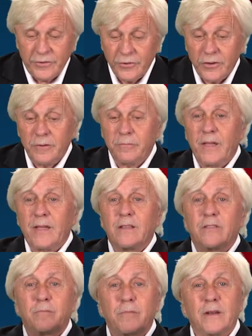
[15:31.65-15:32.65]
and you're not
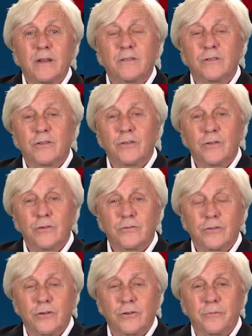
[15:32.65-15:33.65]
making the money that you
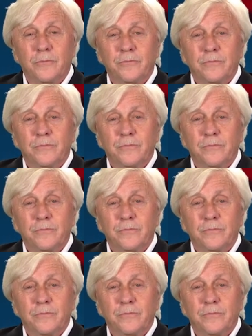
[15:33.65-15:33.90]
used to,